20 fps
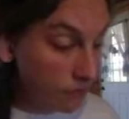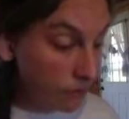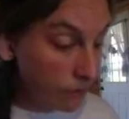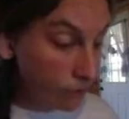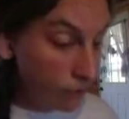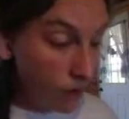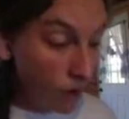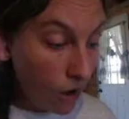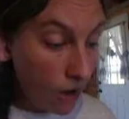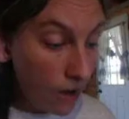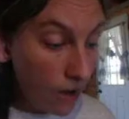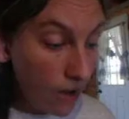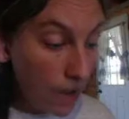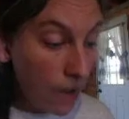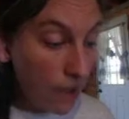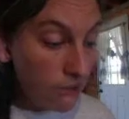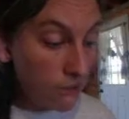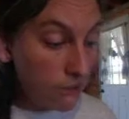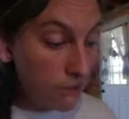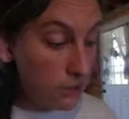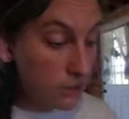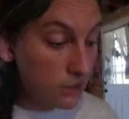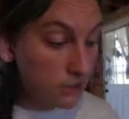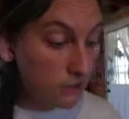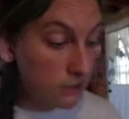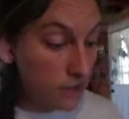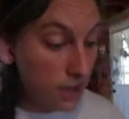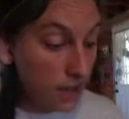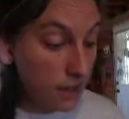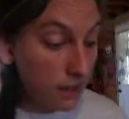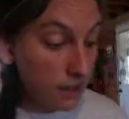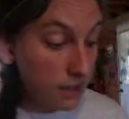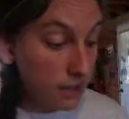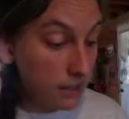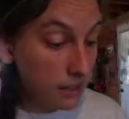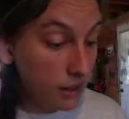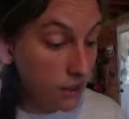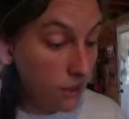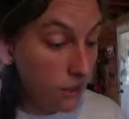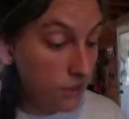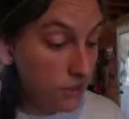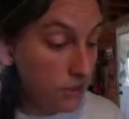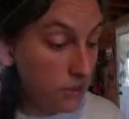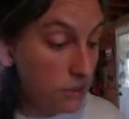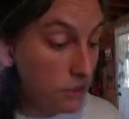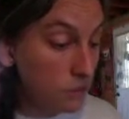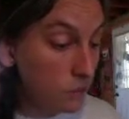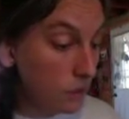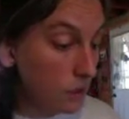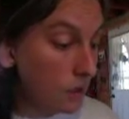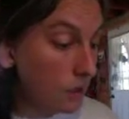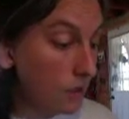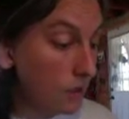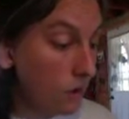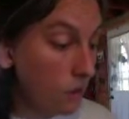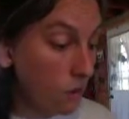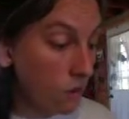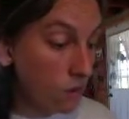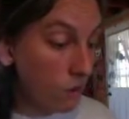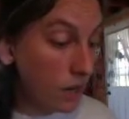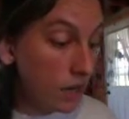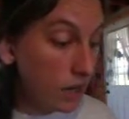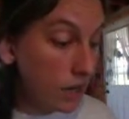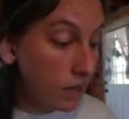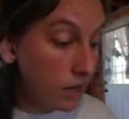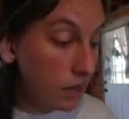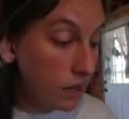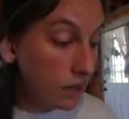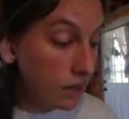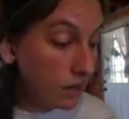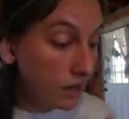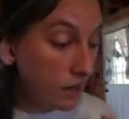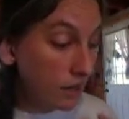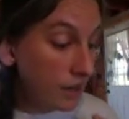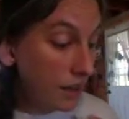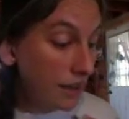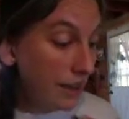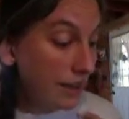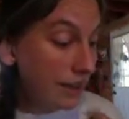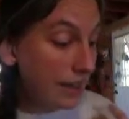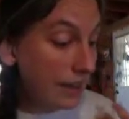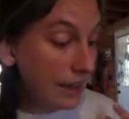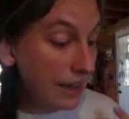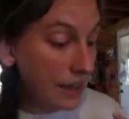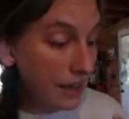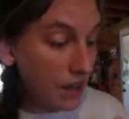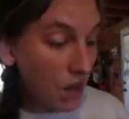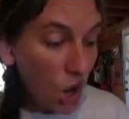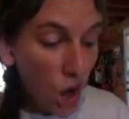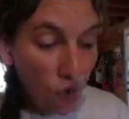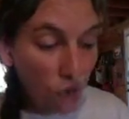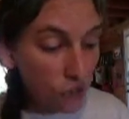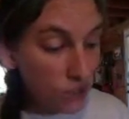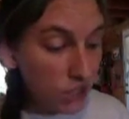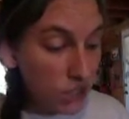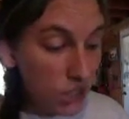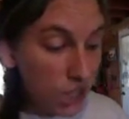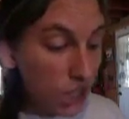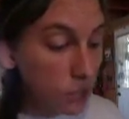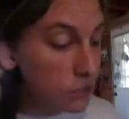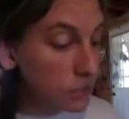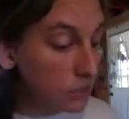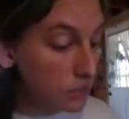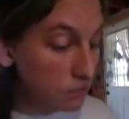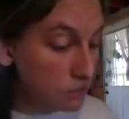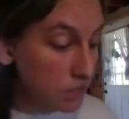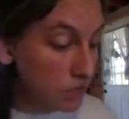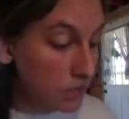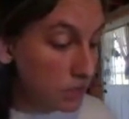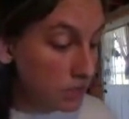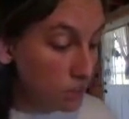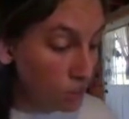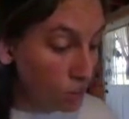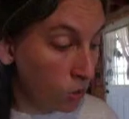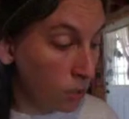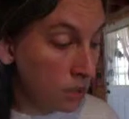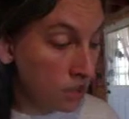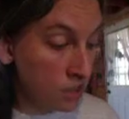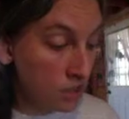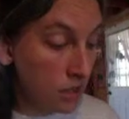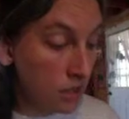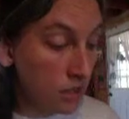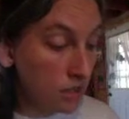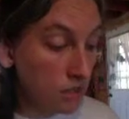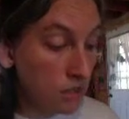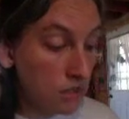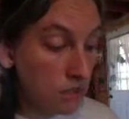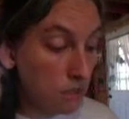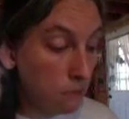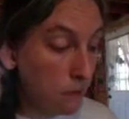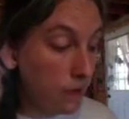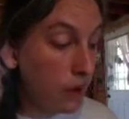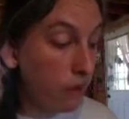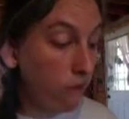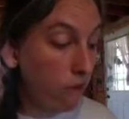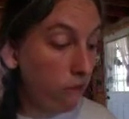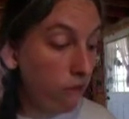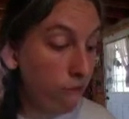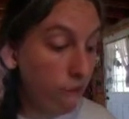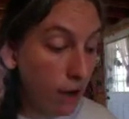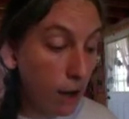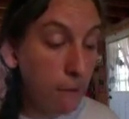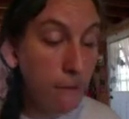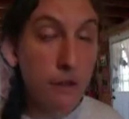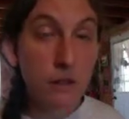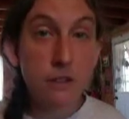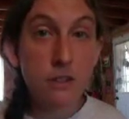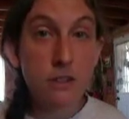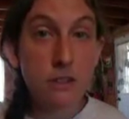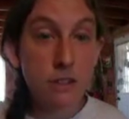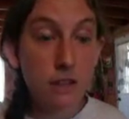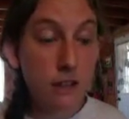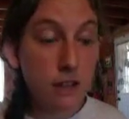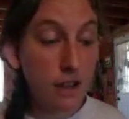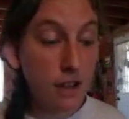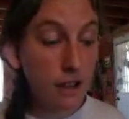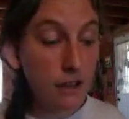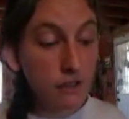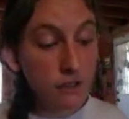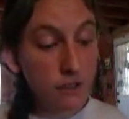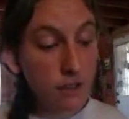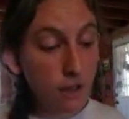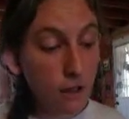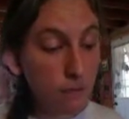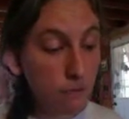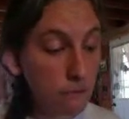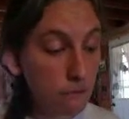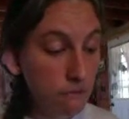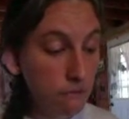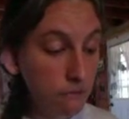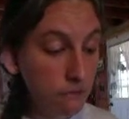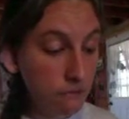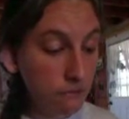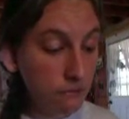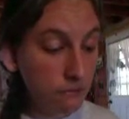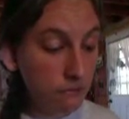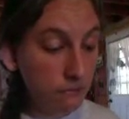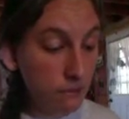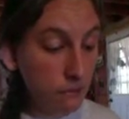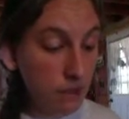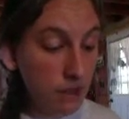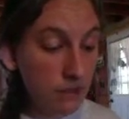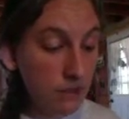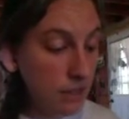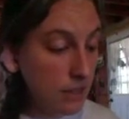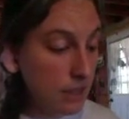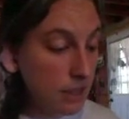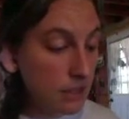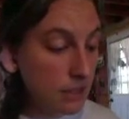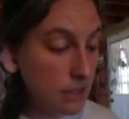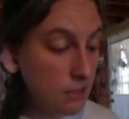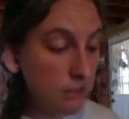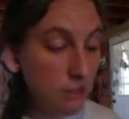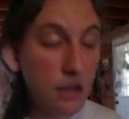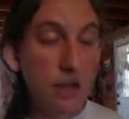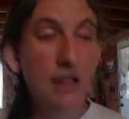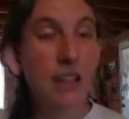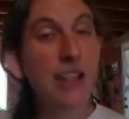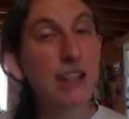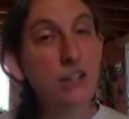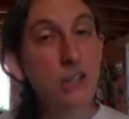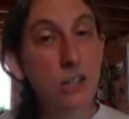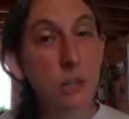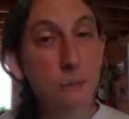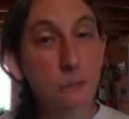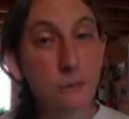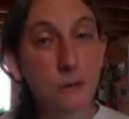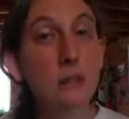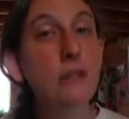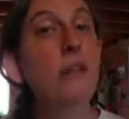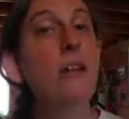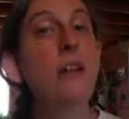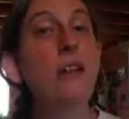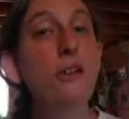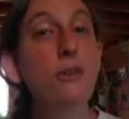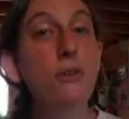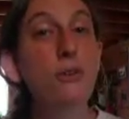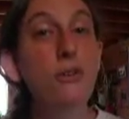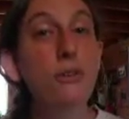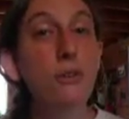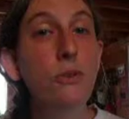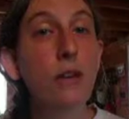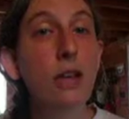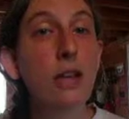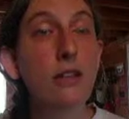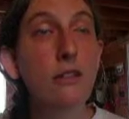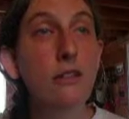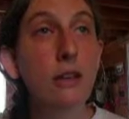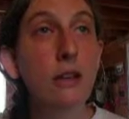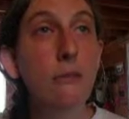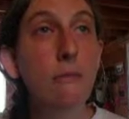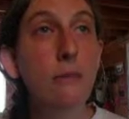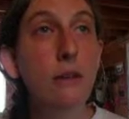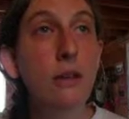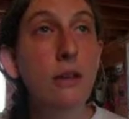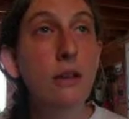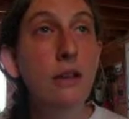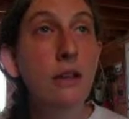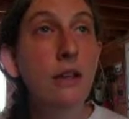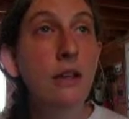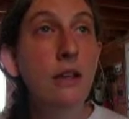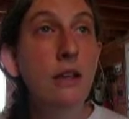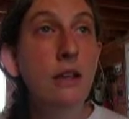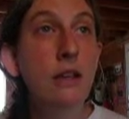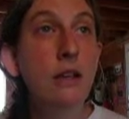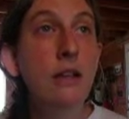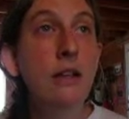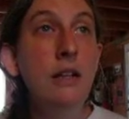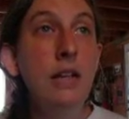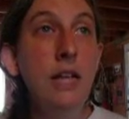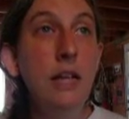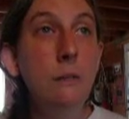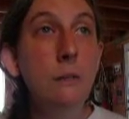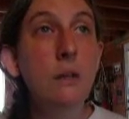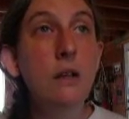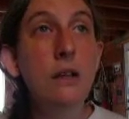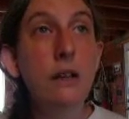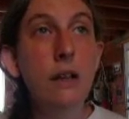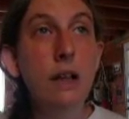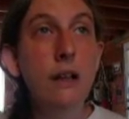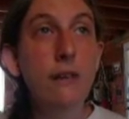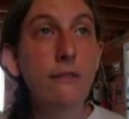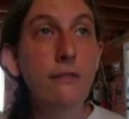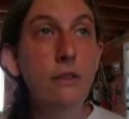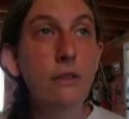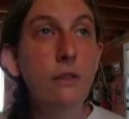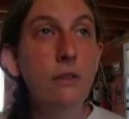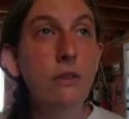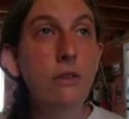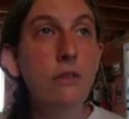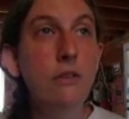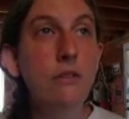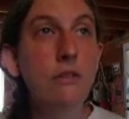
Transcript: We already have a bunch of tech on this planet already, and oftentimes it makes more sense to buy refurbished than it ends up, because it ends up being a lot cheaper, and it also ends up keeping a lot of those